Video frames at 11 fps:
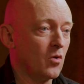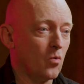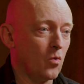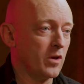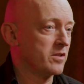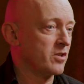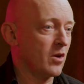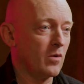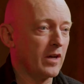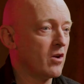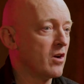what is
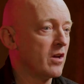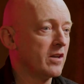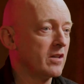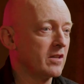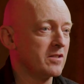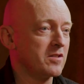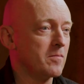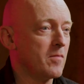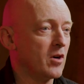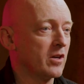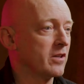going on, because the
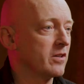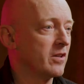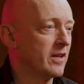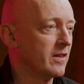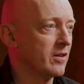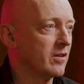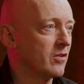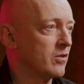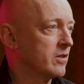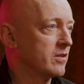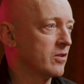market and
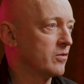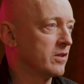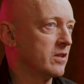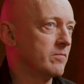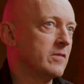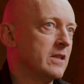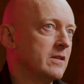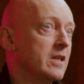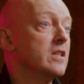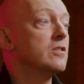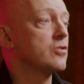the
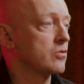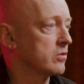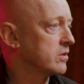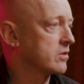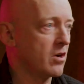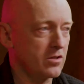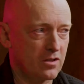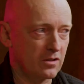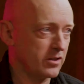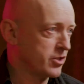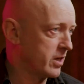industry is
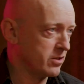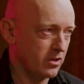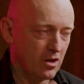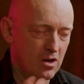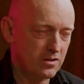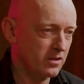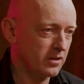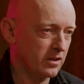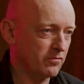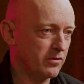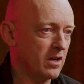constantly changing,
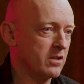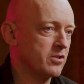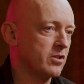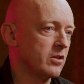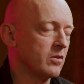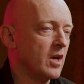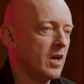constantly in flux. So